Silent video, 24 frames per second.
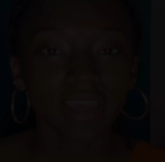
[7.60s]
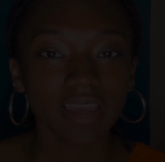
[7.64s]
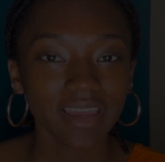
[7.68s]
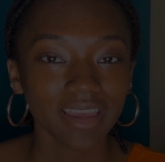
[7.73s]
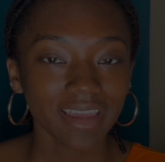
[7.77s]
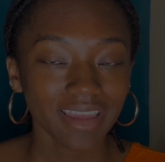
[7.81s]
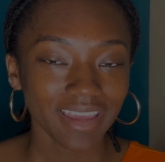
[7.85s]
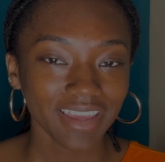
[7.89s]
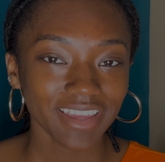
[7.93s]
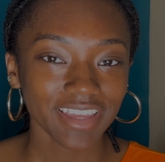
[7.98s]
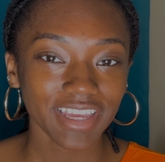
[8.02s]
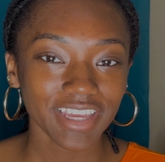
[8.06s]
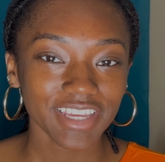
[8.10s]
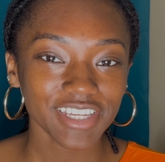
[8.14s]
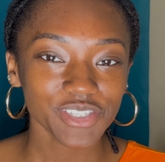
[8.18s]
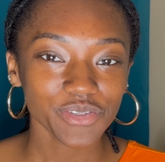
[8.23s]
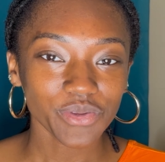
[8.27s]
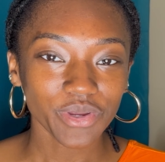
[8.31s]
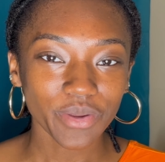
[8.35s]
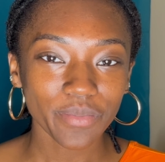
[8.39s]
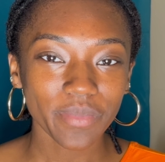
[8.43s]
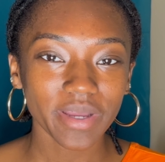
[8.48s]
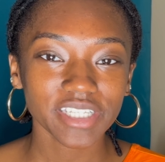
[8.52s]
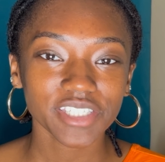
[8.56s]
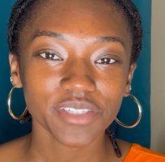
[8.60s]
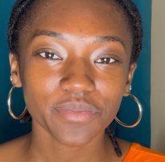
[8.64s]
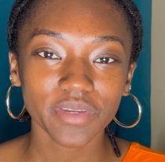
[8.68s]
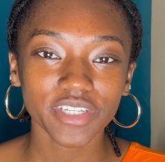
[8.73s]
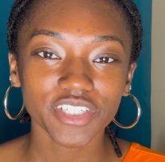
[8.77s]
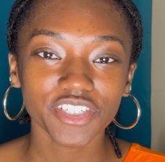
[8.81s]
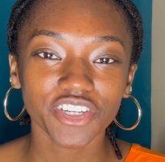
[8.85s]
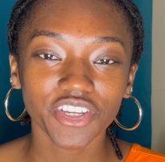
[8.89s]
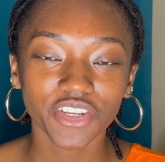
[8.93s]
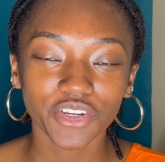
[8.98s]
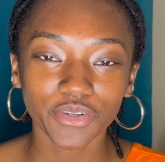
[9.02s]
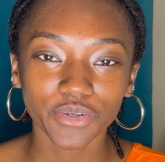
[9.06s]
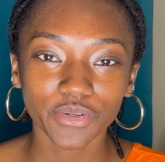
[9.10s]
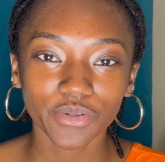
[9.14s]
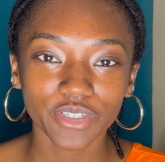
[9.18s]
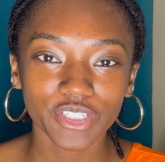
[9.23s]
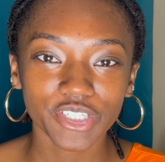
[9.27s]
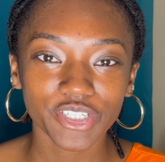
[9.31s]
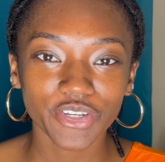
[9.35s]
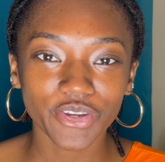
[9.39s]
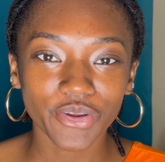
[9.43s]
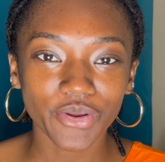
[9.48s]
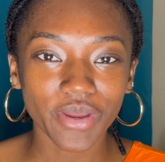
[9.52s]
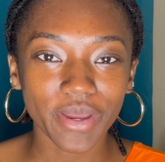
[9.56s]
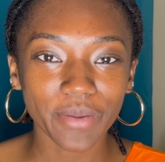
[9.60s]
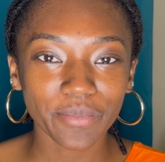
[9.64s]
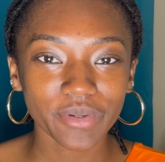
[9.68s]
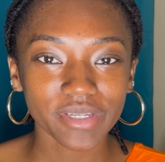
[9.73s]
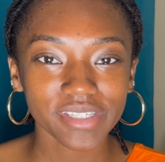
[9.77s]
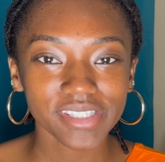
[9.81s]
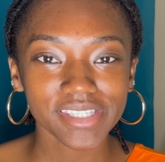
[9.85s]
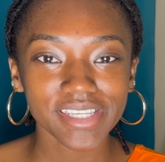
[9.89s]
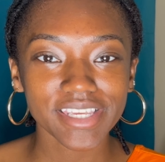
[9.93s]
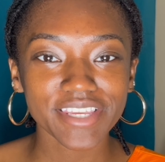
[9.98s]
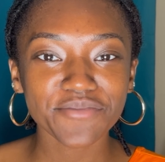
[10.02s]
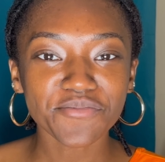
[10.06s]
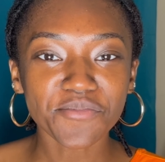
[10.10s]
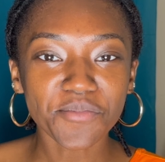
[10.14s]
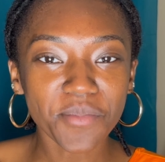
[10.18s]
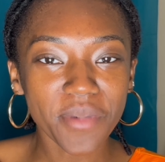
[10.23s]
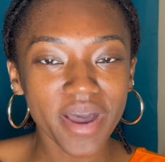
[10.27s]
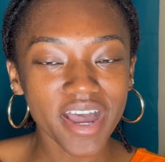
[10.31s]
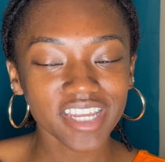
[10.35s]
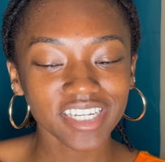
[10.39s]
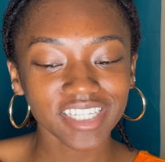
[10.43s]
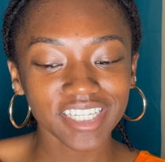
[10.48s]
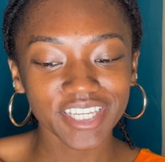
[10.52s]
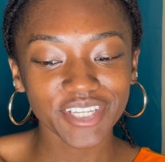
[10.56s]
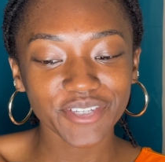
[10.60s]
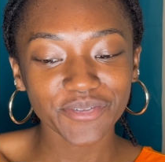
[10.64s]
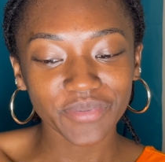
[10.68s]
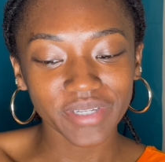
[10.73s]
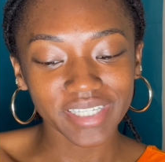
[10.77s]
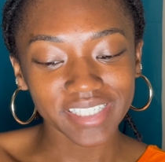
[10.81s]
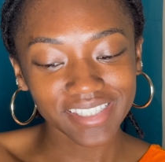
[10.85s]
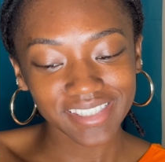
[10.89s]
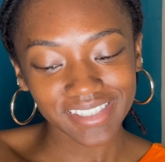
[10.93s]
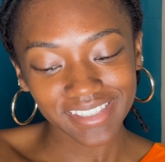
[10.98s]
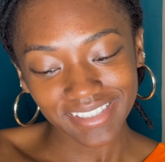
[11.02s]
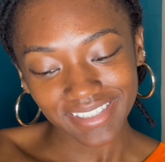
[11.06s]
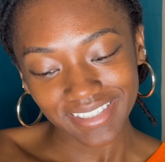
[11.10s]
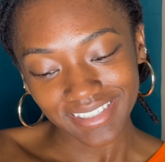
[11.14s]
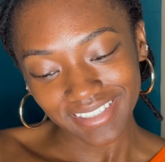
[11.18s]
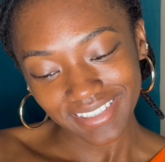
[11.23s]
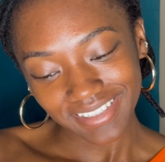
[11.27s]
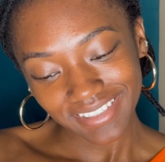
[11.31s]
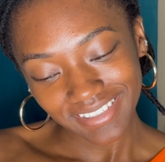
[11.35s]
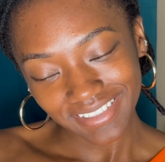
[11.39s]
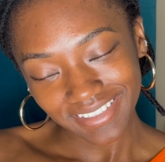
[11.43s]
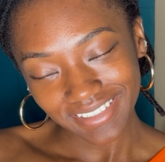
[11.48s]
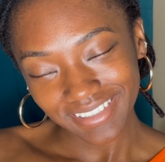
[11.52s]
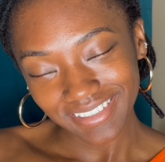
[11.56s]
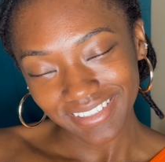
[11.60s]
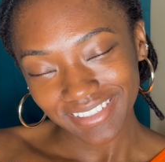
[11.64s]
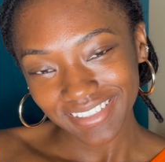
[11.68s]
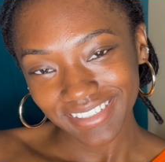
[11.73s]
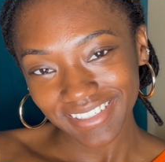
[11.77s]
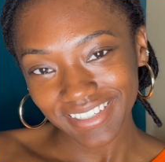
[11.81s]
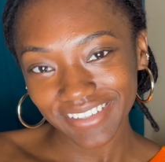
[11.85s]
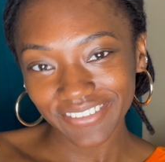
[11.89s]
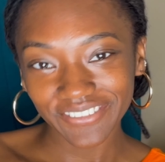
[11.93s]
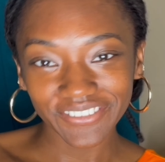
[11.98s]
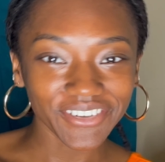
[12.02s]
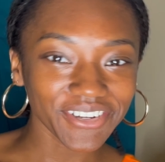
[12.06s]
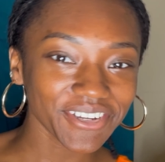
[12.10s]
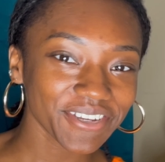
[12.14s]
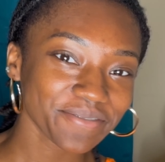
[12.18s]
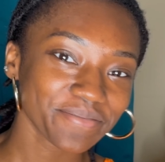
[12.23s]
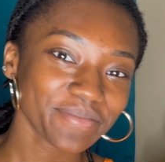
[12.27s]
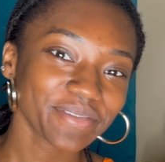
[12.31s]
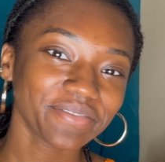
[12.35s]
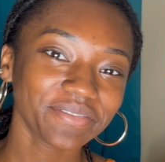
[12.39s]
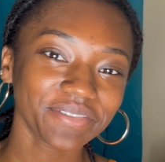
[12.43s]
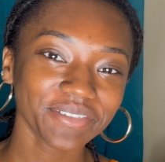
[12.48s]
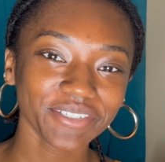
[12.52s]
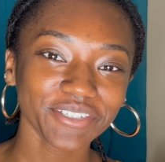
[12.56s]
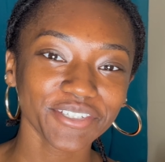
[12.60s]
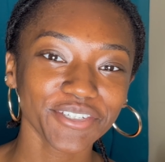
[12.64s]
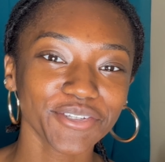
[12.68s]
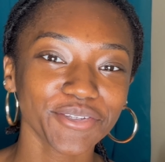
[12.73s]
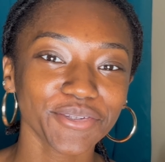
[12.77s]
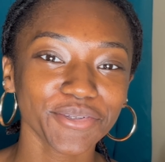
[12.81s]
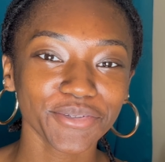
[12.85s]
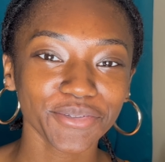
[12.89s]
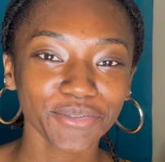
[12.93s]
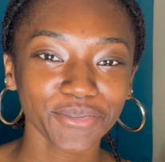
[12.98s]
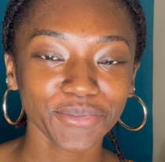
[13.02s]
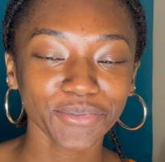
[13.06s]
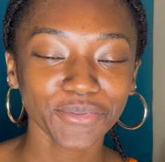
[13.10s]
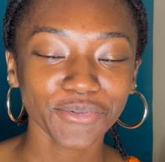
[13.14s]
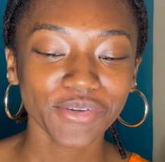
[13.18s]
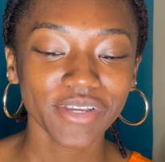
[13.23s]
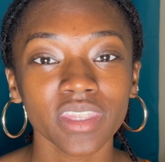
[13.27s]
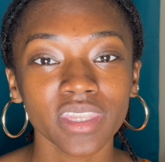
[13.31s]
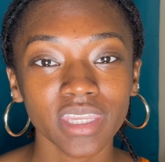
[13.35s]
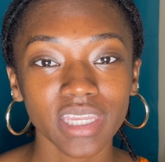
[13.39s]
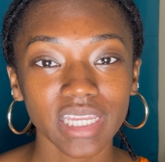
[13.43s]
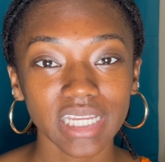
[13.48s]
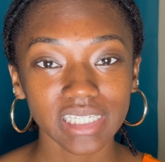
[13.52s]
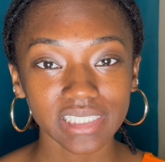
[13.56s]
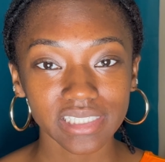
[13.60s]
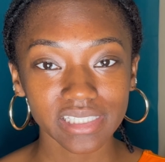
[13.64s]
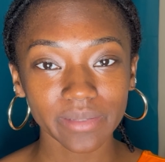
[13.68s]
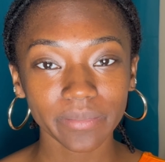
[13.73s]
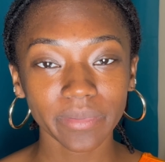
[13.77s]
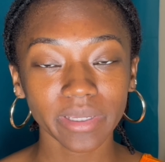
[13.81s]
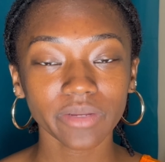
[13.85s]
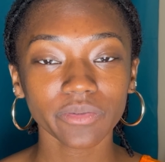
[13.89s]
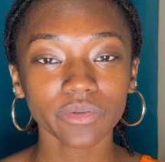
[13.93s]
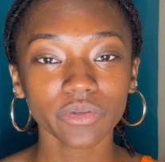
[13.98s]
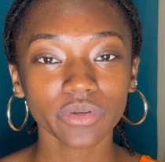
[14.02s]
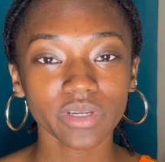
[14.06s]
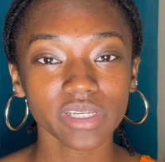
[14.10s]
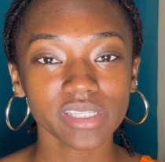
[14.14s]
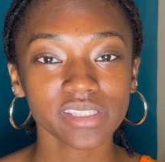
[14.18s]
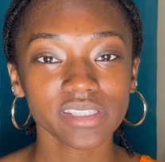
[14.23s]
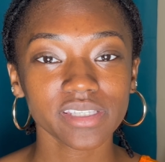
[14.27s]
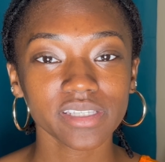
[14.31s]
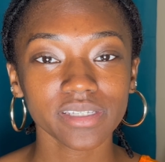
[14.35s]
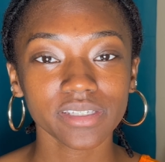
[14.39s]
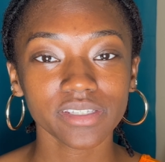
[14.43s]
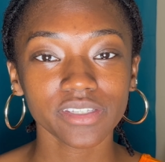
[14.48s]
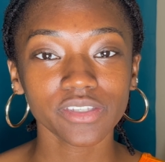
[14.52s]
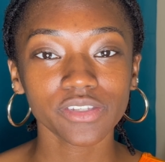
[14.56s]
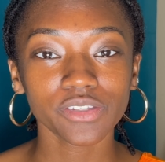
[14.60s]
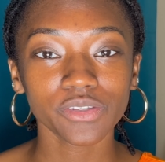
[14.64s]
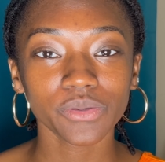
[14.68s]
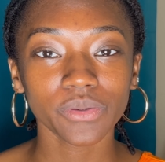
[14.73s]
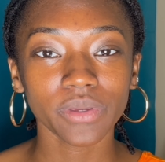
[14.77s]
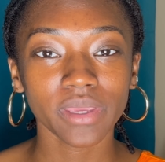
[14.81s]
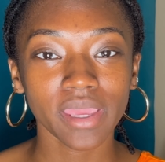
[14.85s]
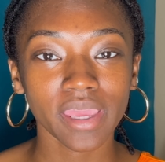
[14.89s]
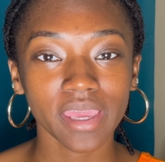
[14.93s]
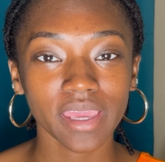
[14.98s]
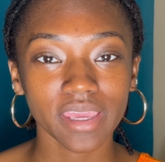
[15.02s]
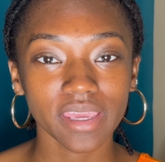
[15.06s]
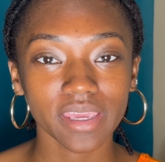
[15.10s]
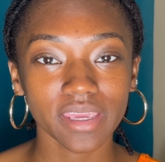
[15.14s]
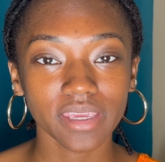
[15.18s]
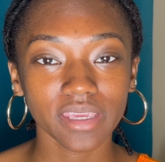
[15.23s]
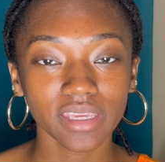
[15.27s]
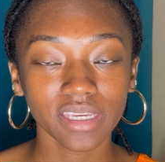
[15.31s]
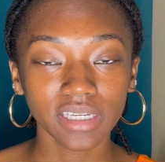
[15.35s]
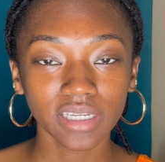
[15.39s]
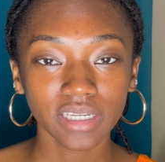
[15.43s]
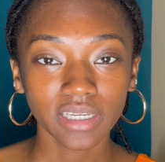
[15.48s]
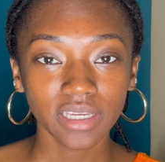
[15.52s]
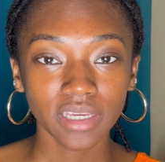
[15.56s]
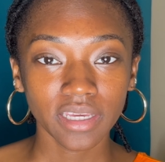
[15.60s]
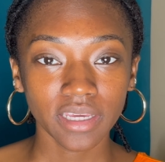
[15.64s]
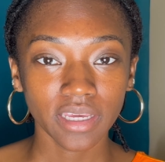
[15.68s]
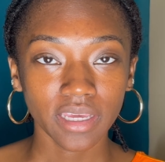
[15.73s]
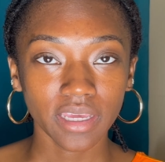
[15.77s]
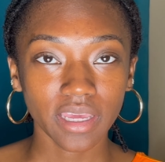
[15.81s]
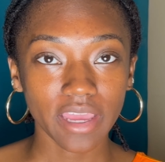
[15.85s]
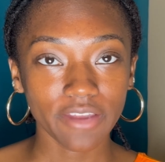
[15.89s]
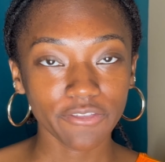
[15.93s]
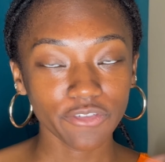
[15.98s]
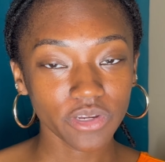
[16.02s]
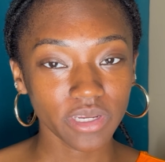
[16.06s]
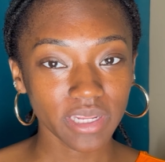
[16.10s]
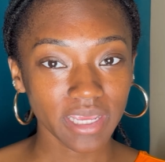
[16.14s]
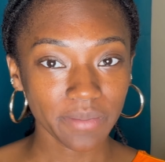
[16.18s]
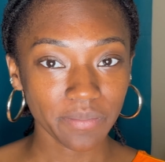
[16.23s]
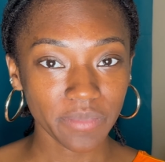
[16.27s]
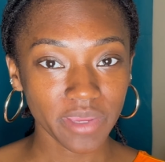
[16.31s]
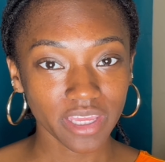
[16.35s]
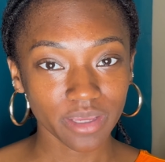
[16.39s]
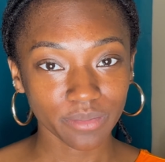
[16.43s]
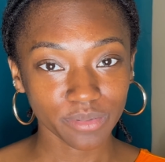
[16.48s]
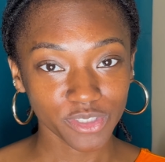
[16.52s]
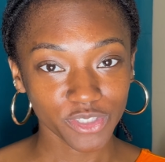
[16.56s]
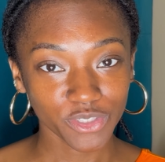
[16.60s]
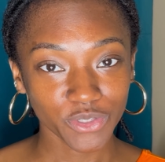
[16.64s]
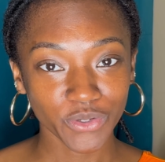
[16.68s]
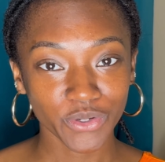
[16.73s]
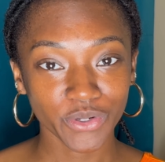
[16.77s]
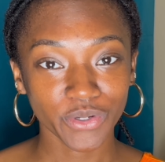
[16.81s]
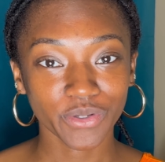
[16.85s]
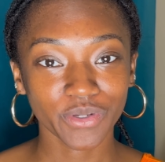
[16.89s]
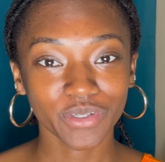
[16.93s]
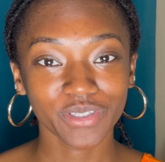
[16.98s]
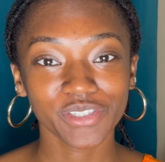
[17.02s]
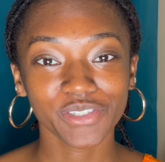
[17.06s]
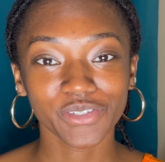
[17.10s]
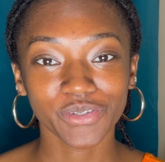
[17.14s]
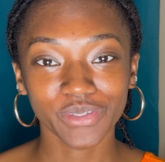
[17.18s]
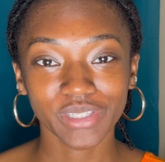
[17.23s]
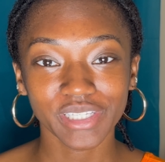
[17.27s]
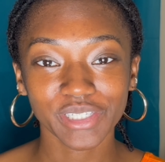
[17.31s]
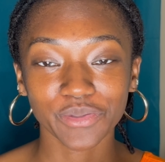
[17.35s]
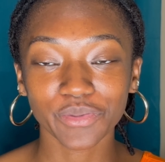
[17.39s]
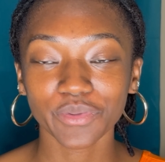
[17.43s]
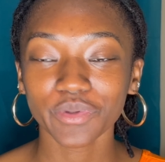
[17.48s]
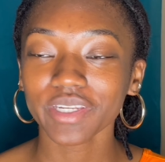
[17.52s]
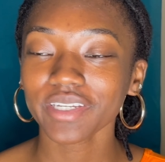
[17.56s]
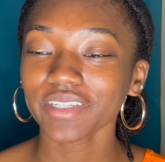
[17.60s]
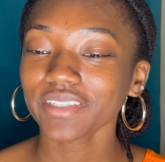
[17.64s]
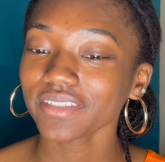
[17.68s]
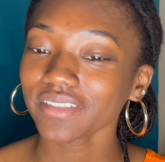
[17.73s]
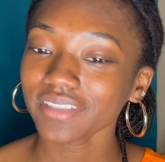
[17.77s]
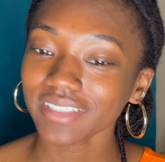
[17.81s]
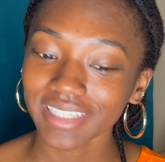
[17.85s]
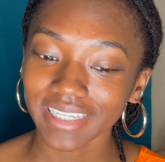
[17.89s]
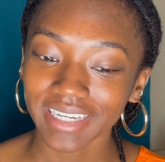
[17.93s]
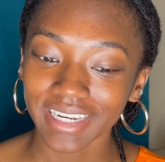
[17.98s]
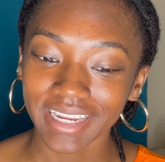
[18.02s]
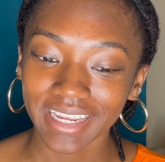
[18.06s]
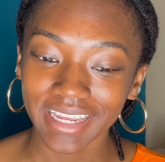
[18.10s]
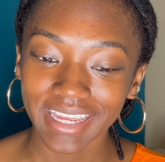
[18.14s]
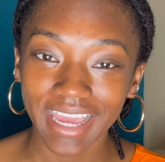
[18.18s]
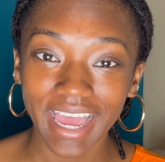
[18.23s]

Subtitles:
Hey guys, welcome back to my channel. It's your girl Empress Imani. What's good? And welcome if you're new. Somebody requested to do a everyday makeup tutorial, so that's what we're gonna do today.